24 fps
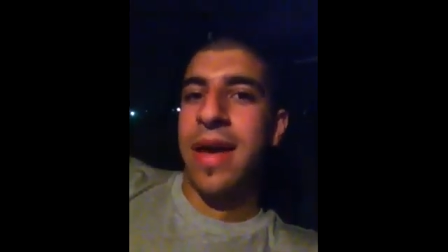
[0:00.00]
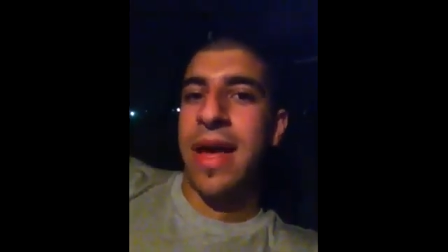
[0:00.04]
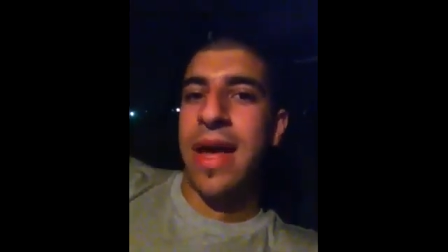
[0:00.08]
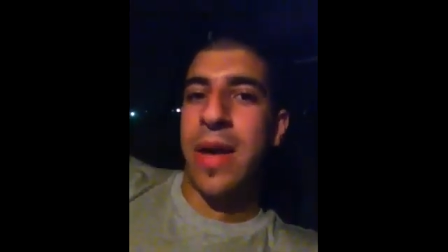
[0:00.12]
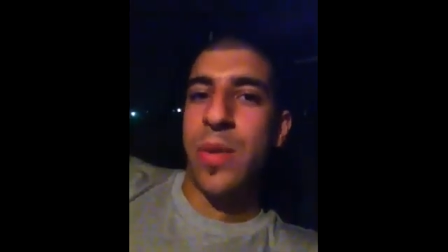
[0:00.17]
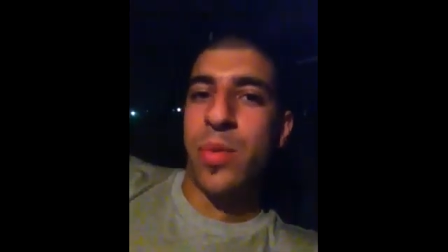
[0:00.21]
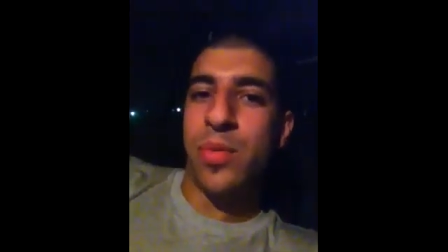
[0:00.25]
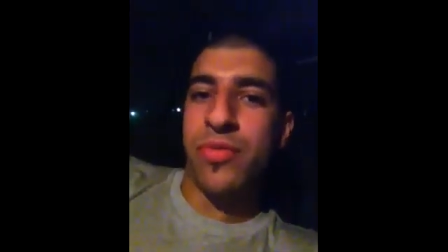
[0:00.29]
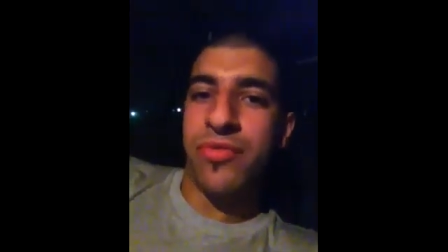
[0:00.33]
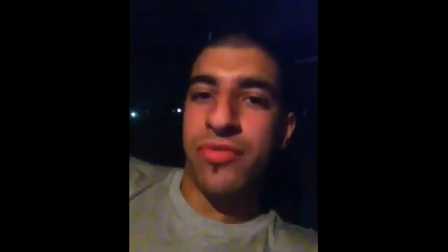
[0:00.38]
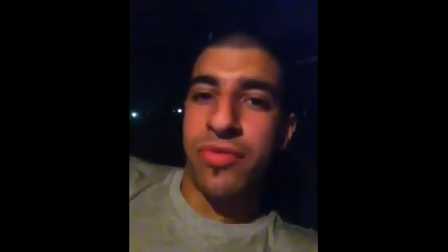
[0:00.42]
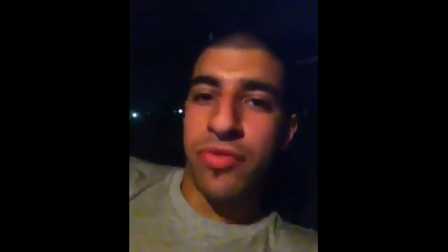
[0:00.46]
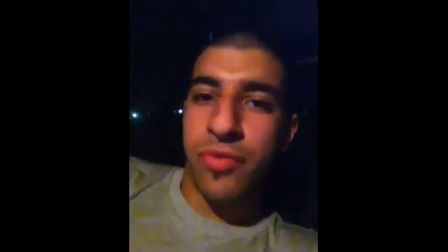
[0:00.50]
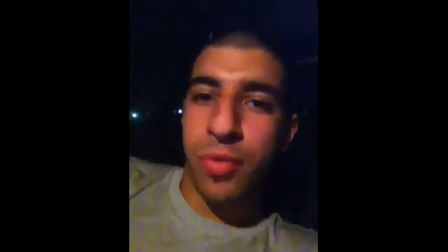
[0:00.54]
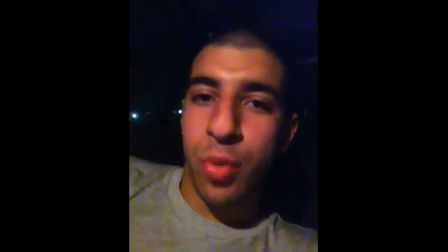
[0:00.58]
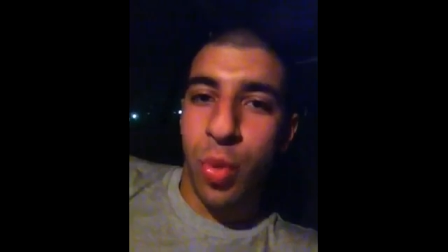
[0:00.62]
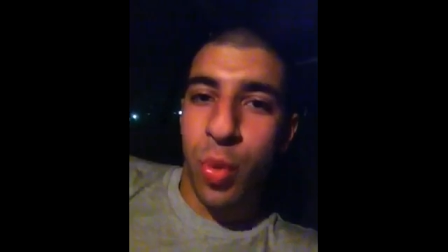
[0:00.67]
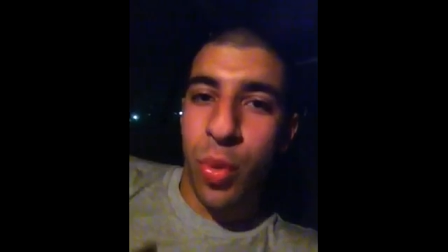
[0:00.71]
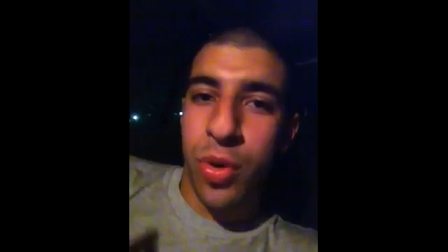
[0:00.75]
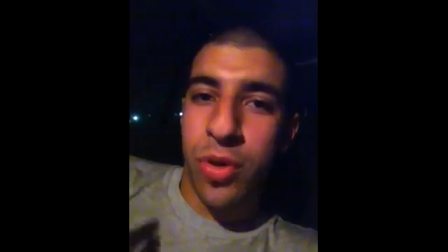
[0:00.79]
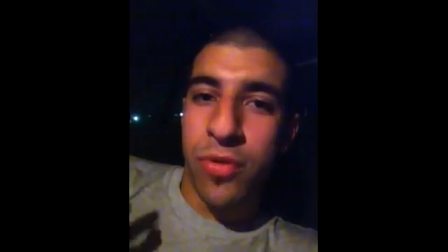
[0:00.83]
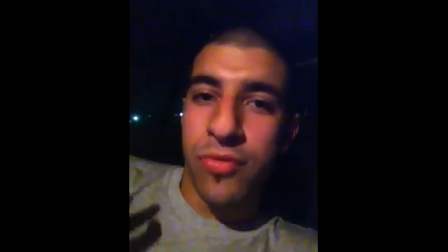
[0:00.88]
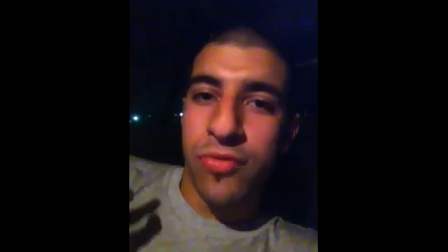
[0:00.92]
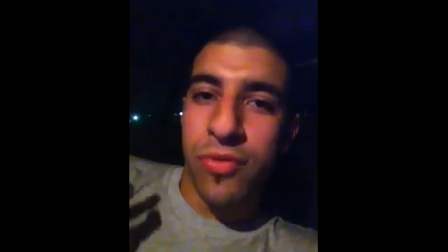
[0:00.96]
he will,
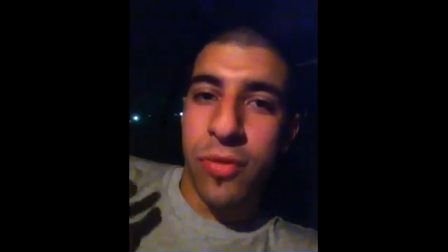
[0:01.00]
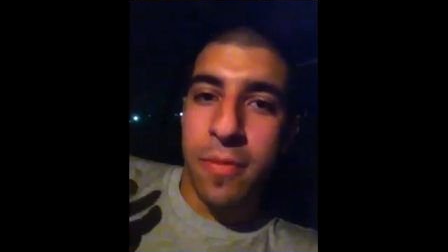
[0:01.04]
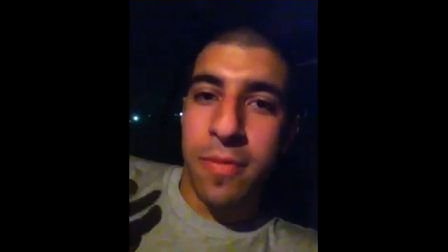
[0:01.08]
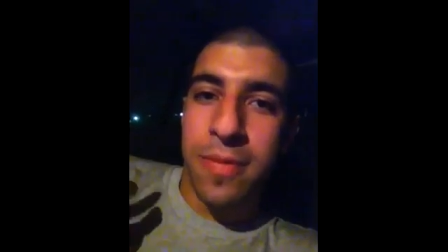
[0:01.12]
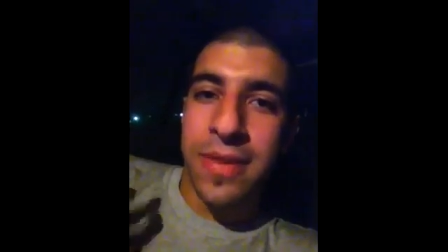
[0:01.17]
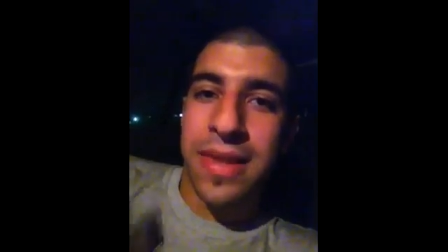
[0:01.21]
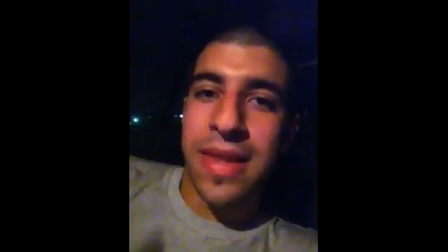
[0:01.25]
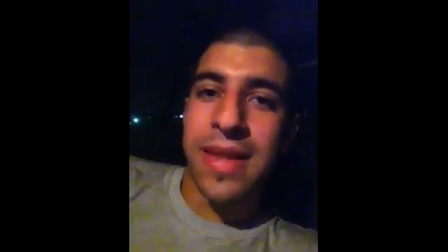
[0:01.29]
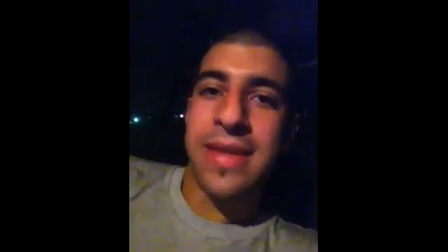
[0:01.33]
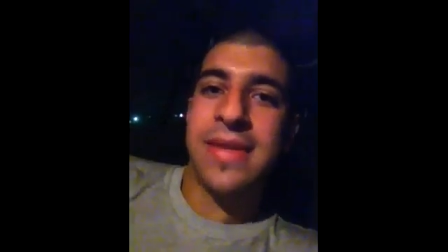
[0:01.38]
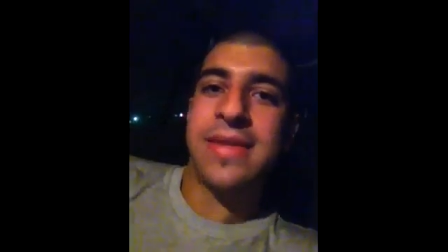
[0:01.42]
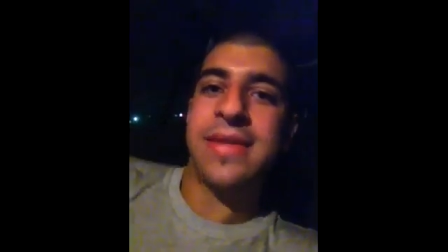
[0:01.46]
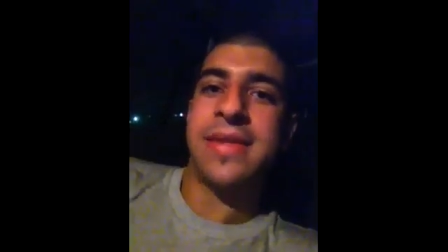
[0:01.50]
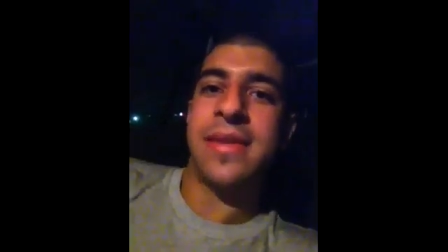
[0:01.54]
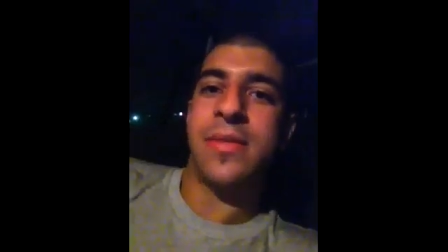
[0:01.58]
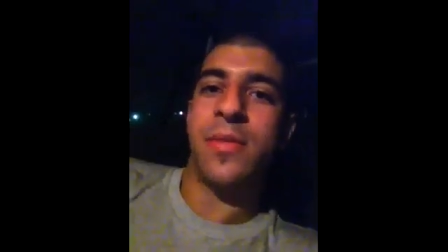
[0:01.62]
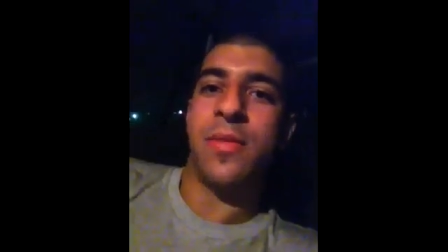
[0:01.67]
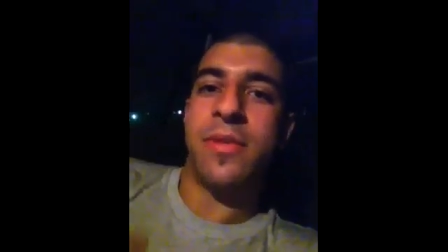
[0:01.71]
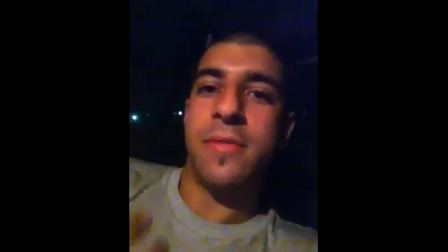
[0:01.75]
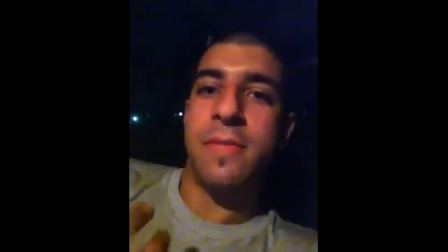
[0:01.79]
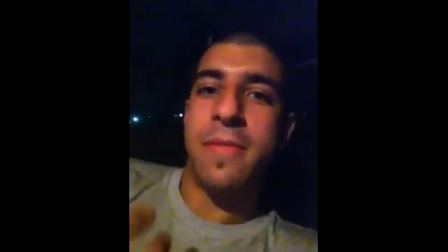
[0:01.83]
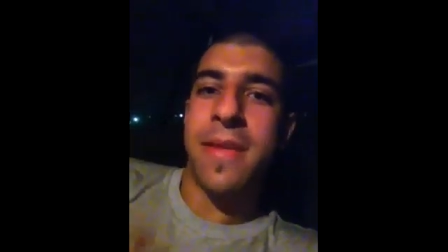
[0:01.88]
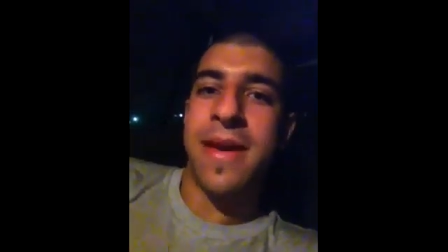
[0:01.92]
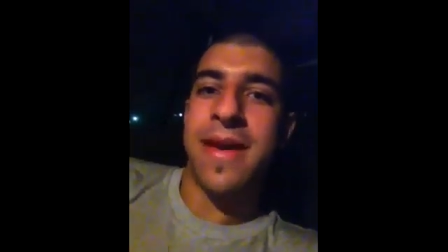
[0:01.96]
will replace it
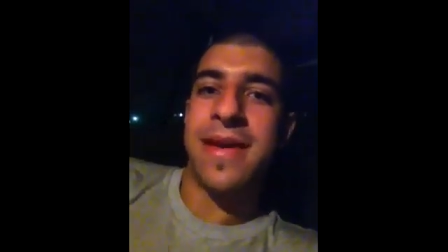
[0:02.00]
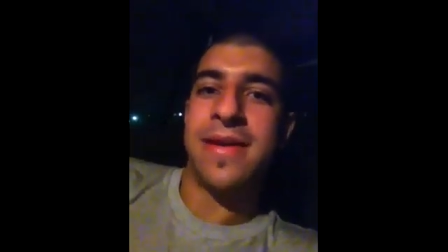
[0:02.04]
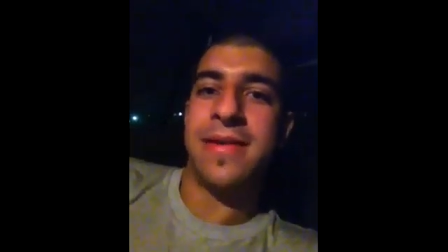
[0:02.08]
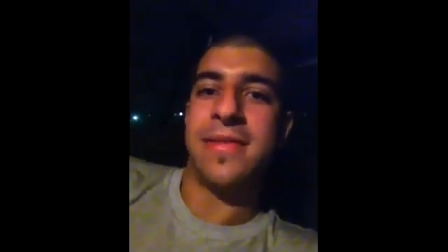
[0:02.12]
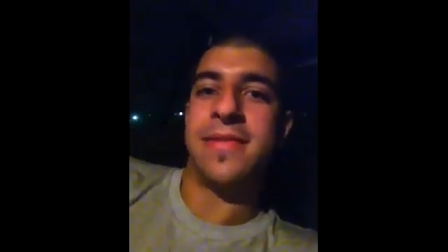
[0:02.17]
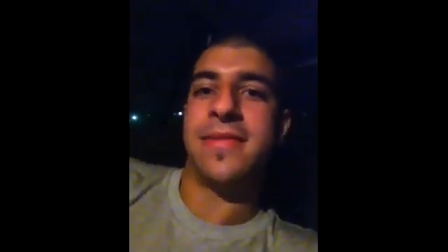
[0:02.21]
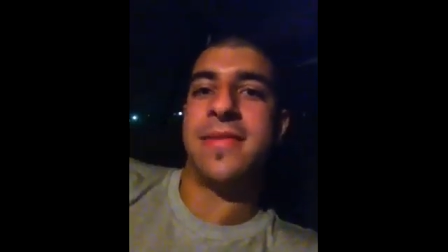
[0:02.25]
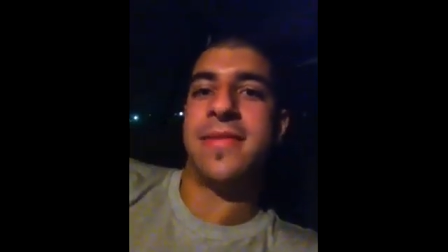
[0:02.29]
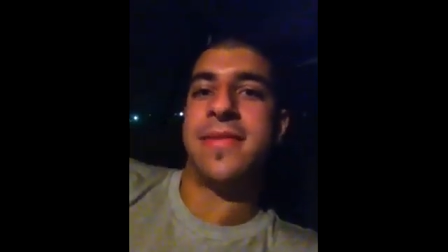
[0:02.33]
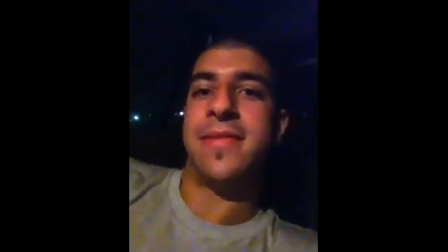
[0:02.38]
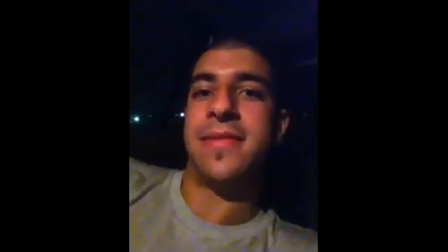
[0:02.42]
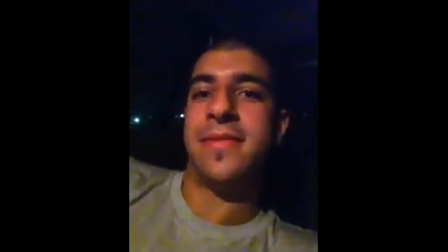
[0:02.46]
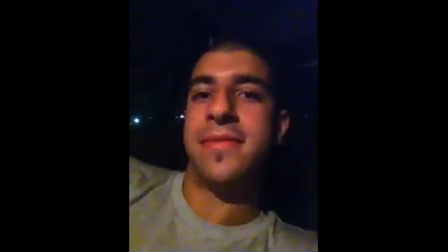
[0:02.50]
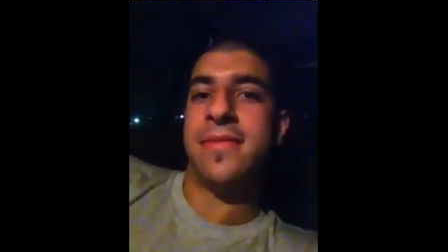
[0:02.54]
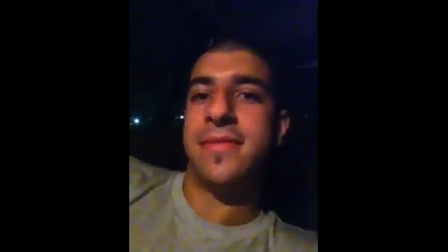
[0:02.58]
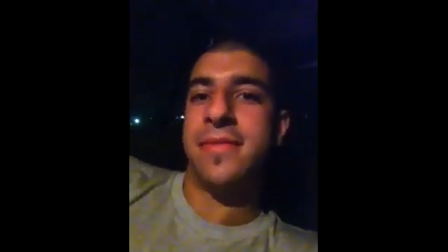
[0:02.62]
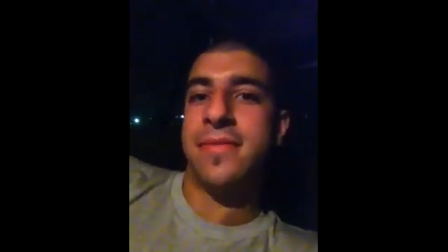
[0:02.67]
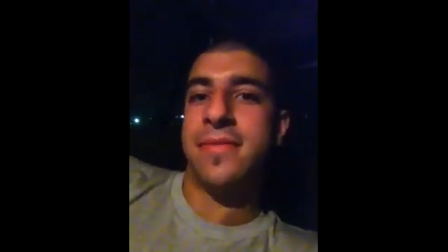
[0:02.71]
with peace.